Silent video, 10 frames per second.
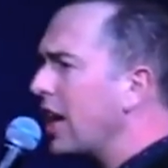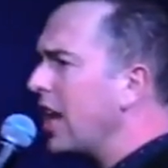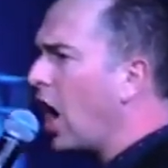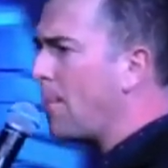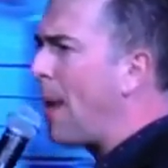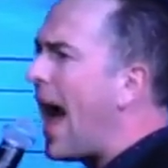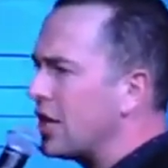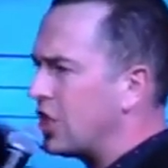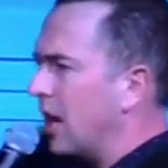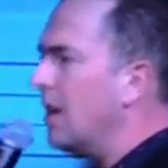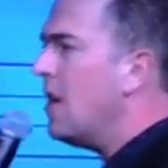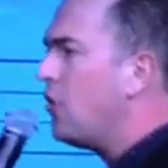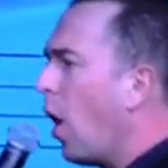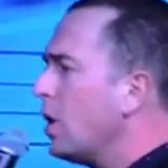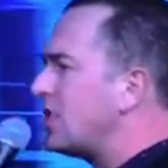our passion,
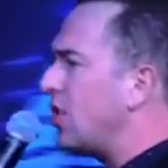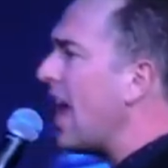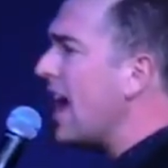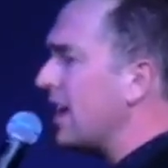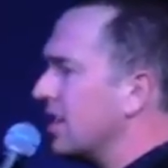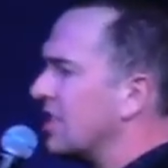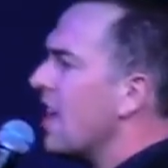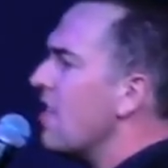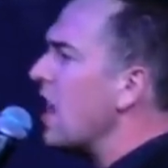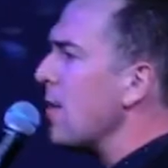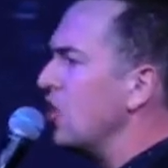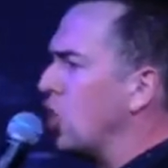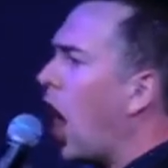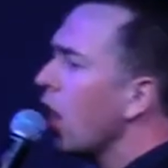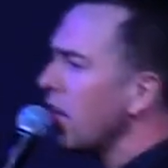those things that have been
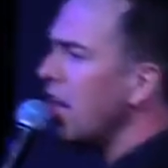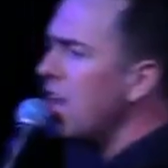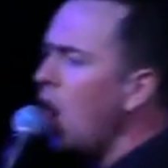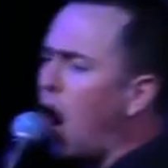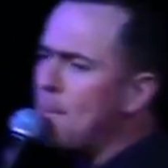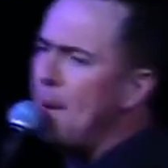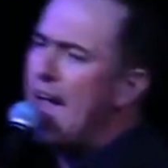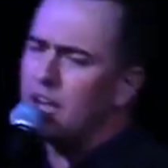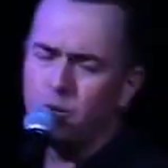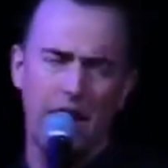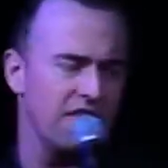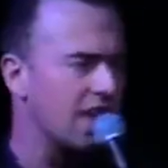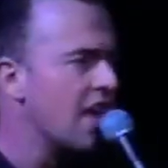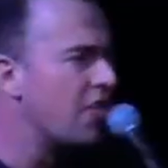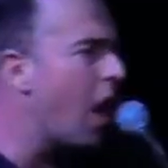targeting our bandwidth,
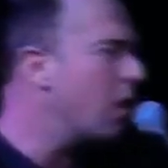those